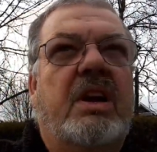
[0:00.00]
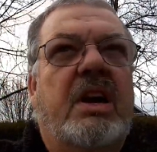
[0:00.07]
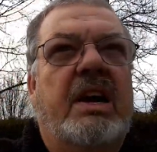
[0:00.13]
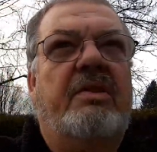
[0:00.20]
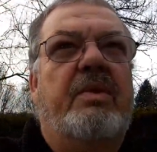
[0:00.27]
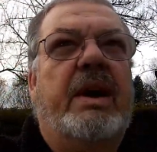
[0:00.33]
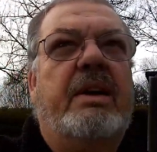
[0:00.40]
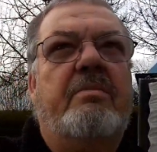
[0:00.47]

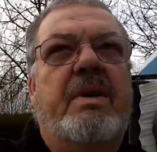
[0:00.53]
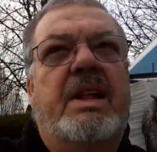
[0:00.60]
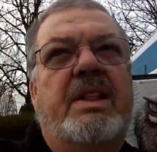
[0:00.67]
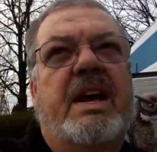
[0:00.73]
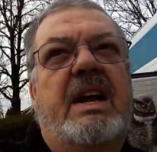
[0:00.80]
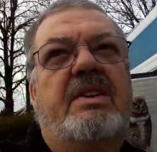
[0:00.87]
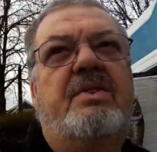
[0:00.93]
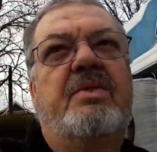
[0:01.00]
I recommend
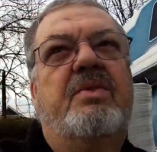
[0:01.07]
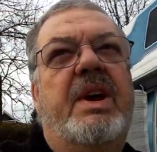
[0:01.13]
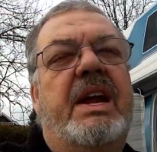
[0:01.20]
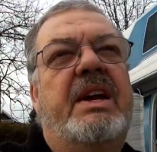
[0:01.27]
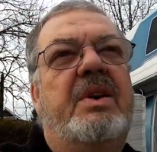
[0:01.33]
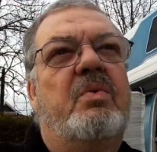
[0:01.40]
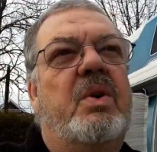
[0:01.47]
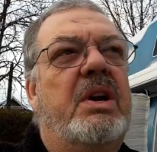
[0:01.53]
that to
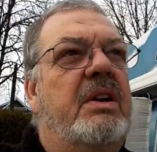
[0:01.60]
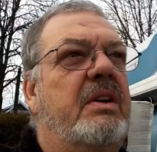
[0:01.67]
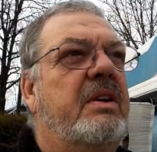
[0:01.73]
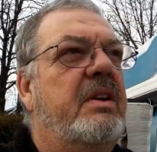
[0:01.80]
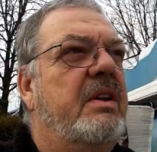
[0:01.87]
anyone